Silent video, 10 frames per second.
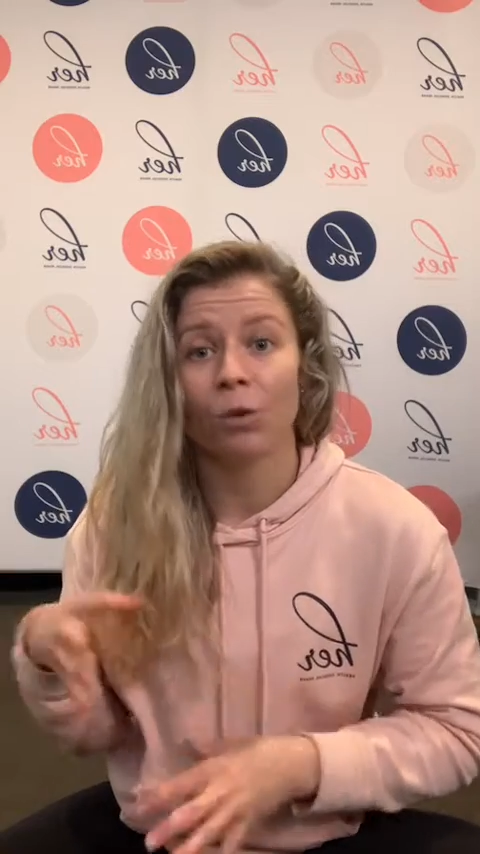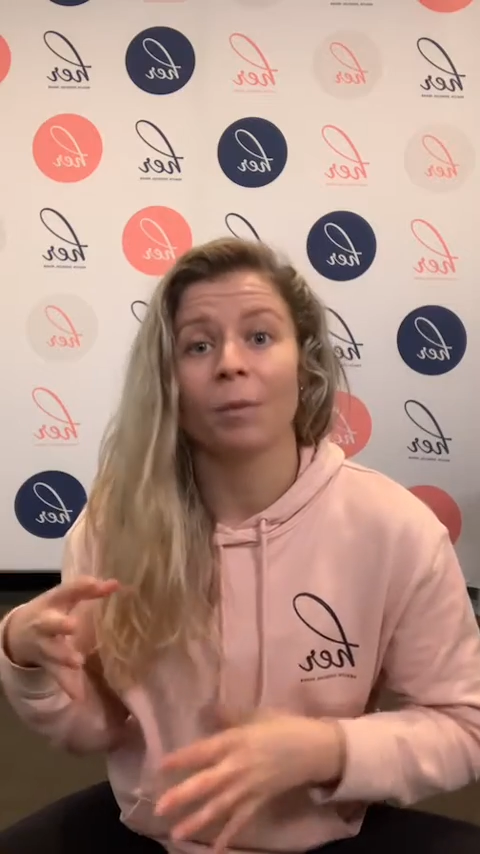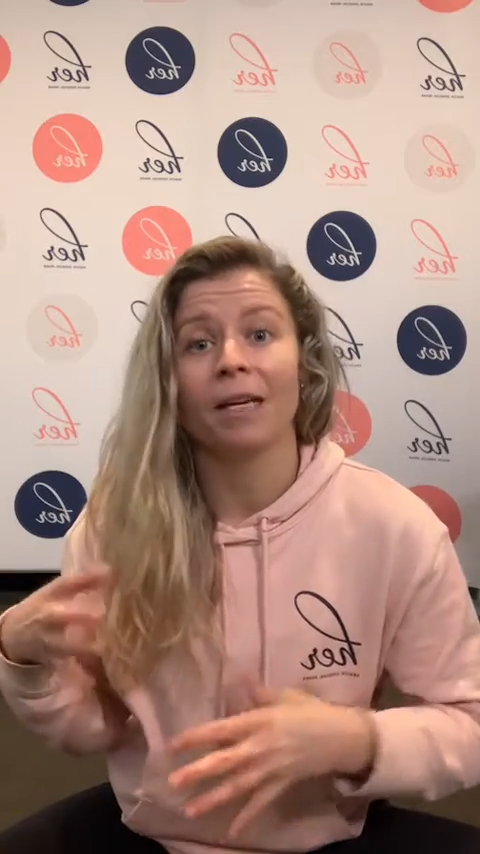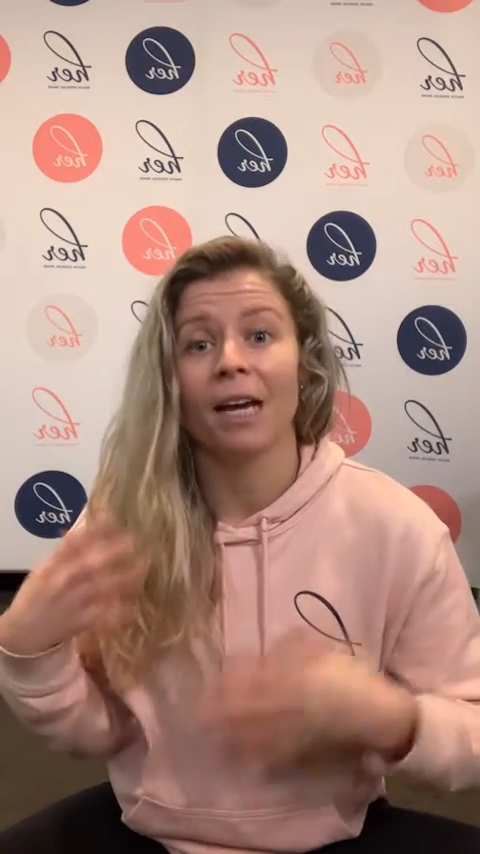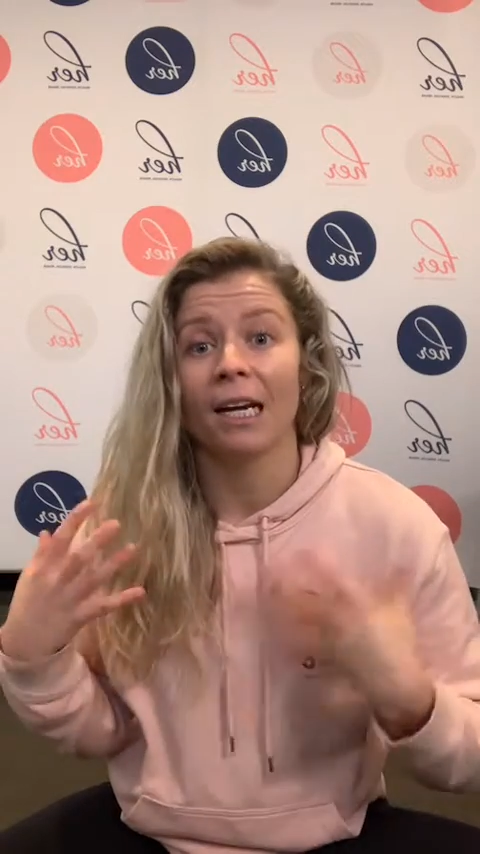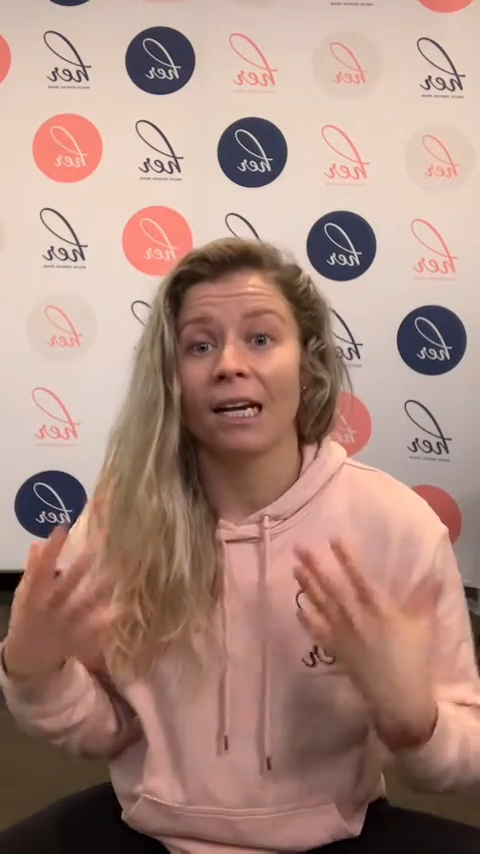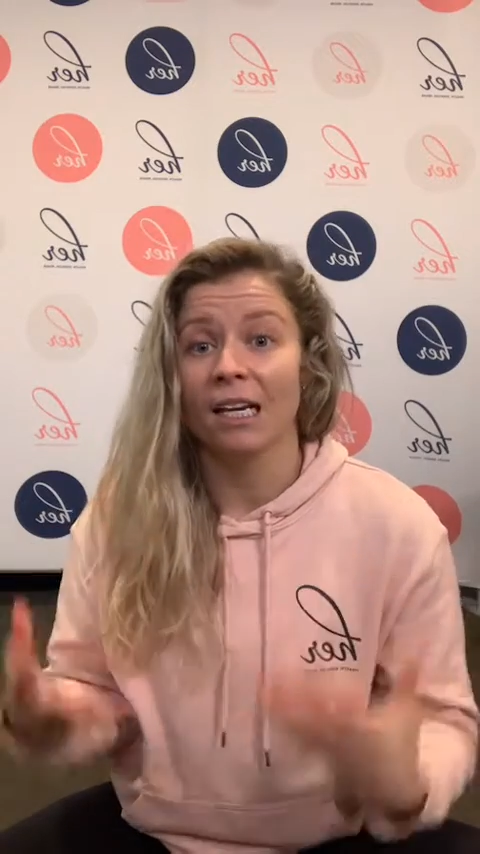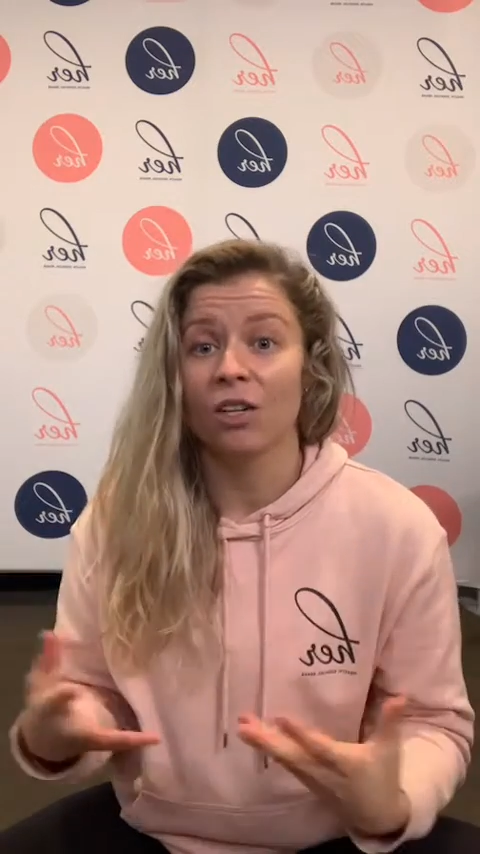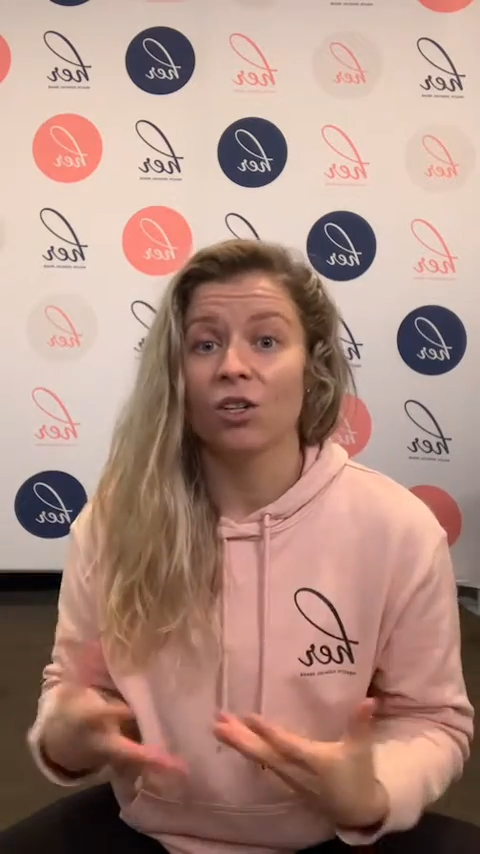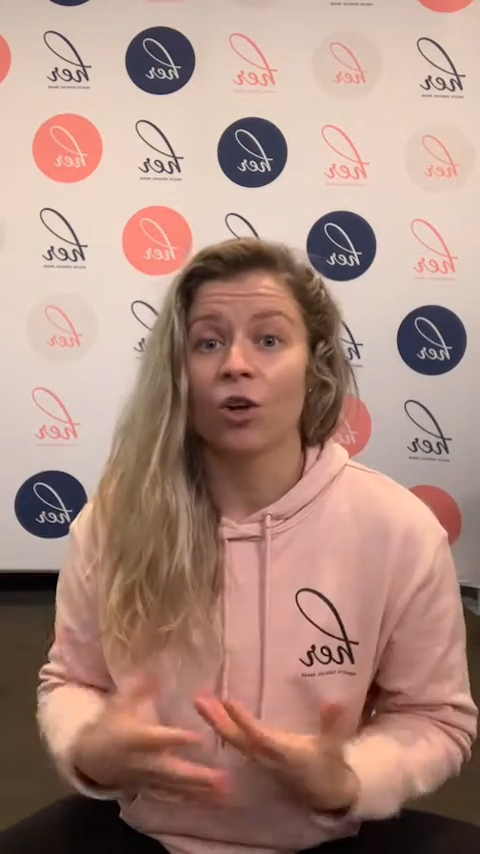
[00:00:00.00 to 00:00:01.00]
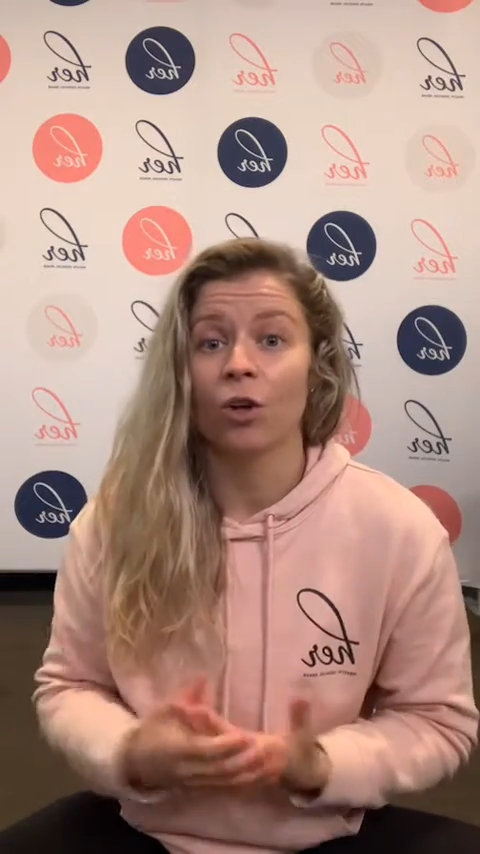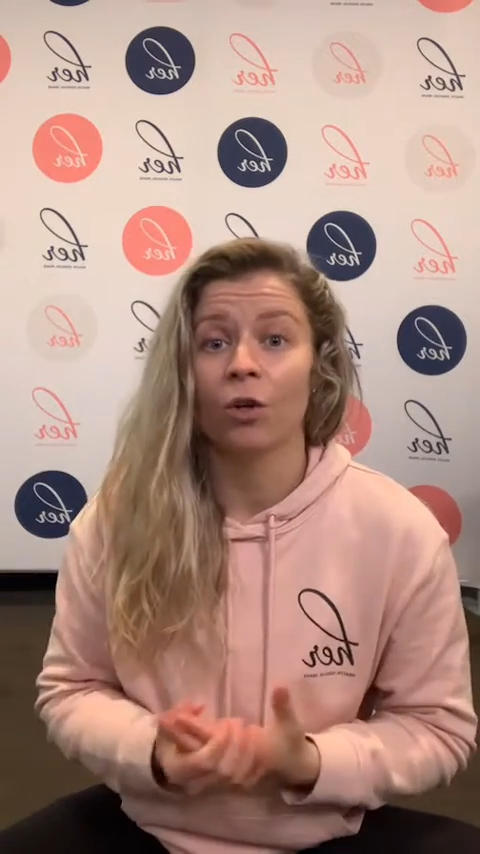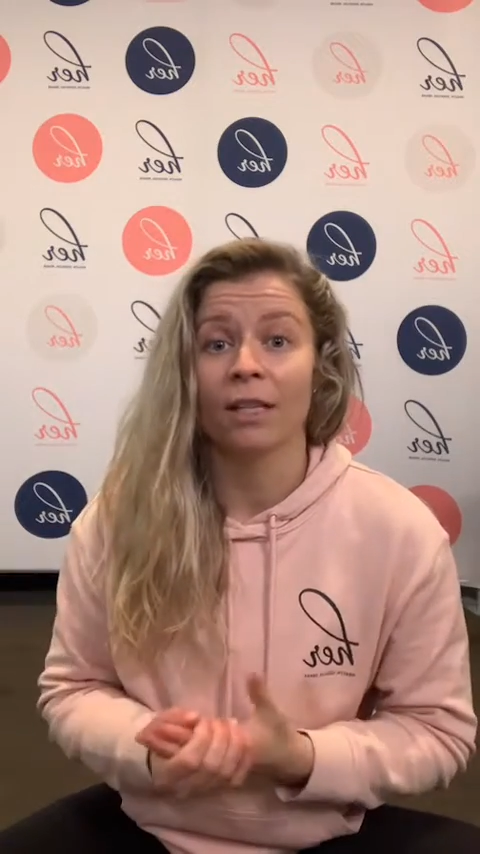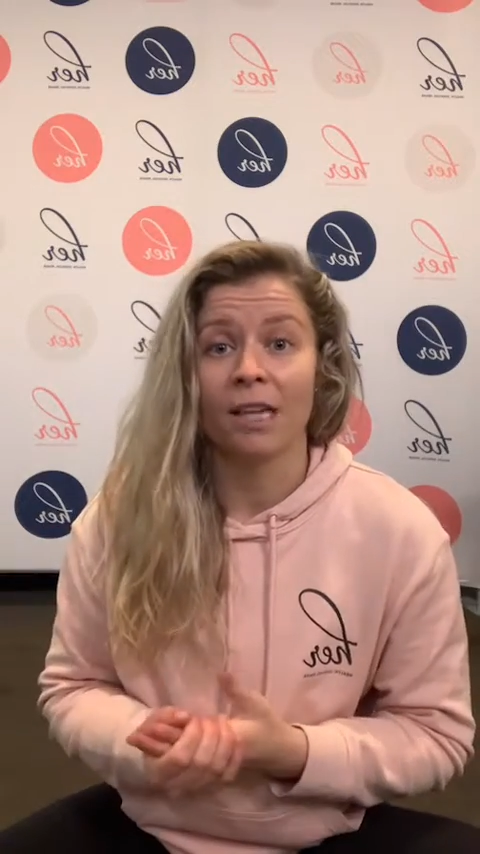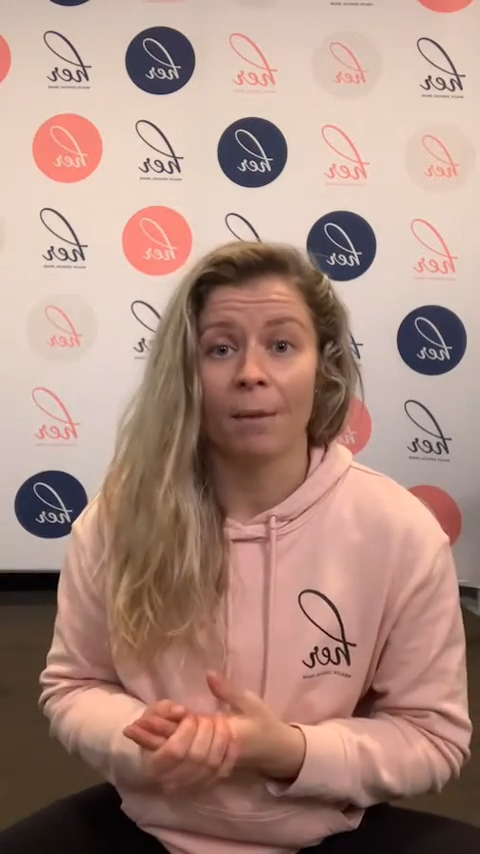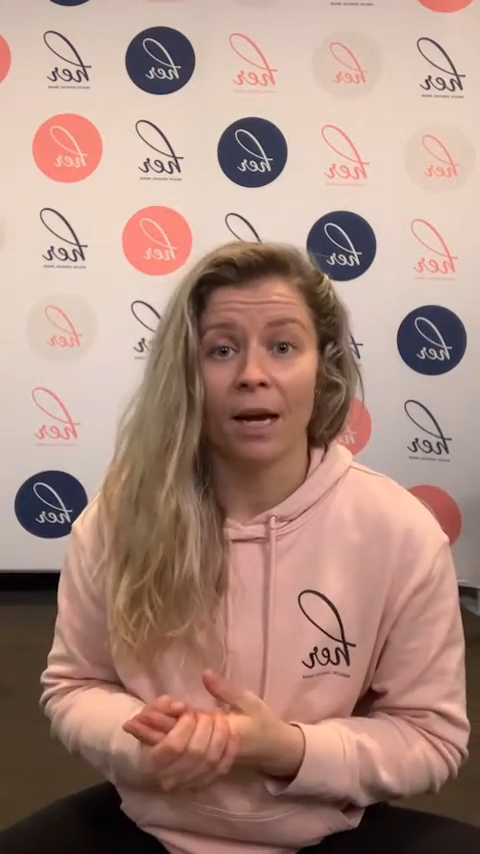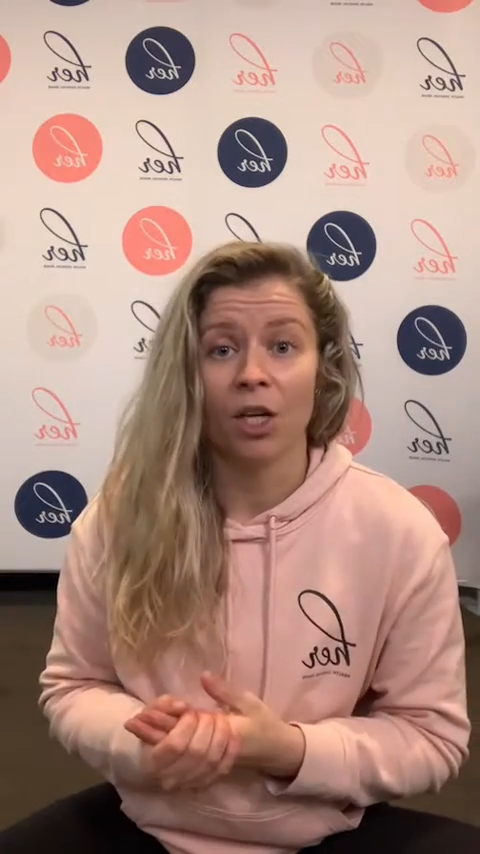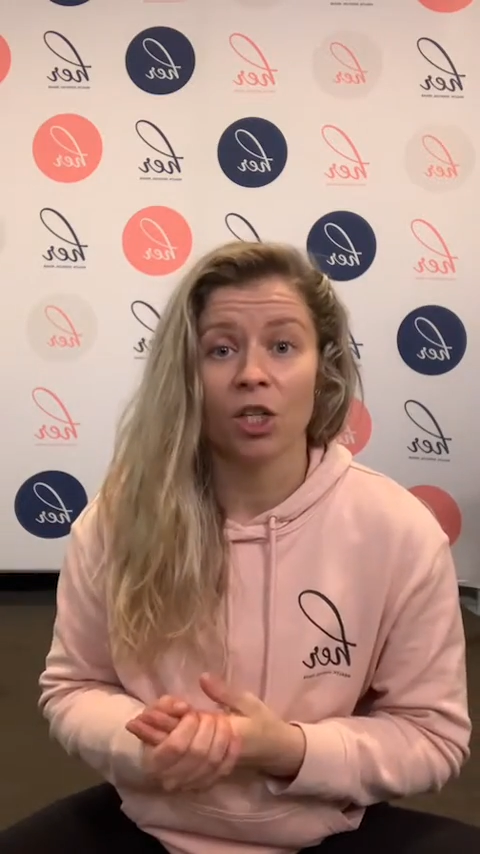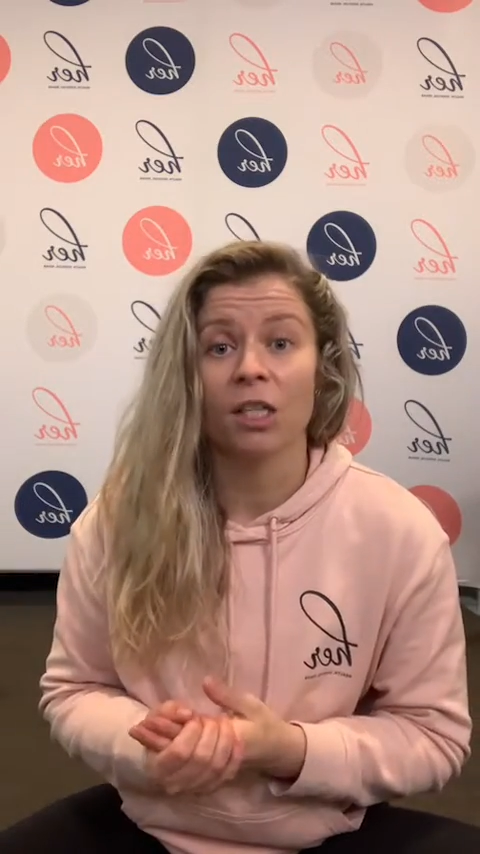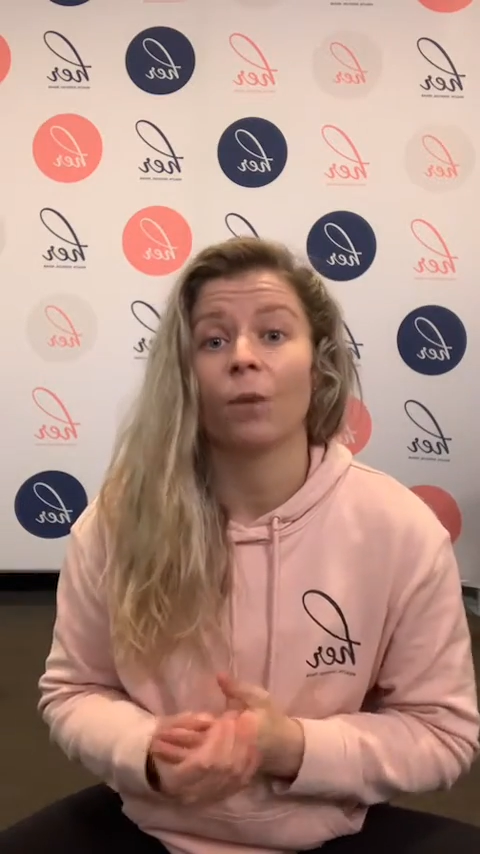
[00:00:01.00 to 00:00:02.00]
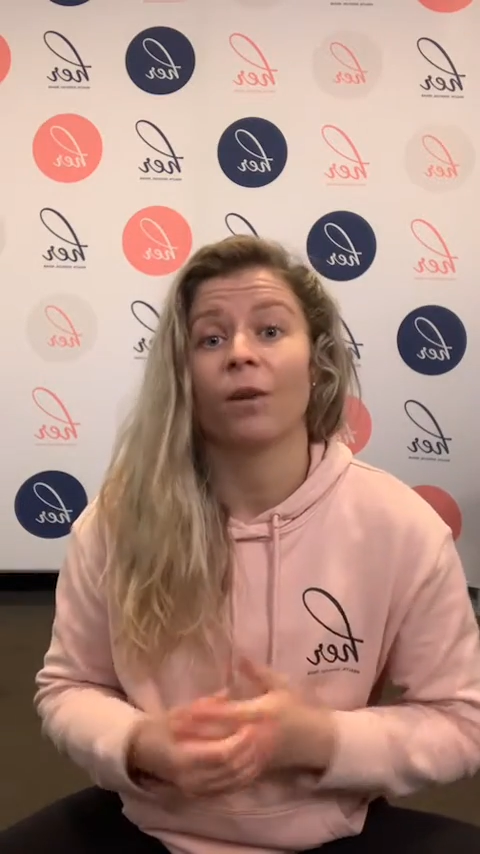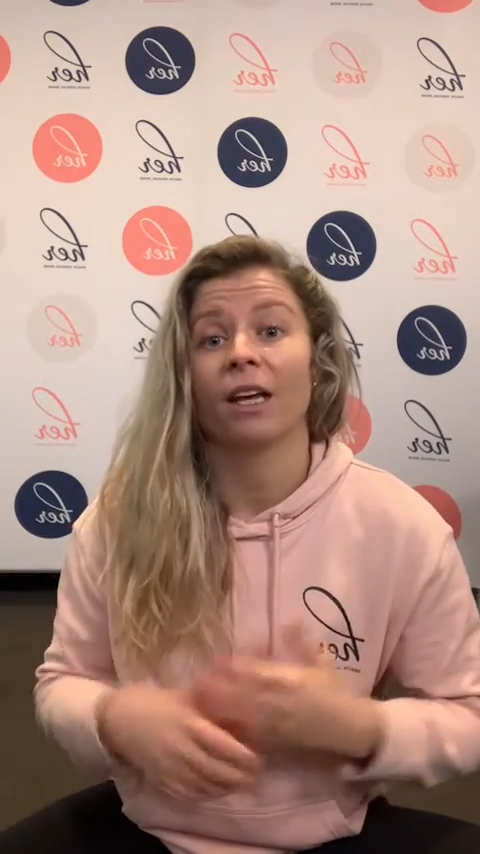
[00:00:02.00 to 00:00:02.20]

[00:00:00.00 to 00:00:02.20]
would be getting an internal examination done where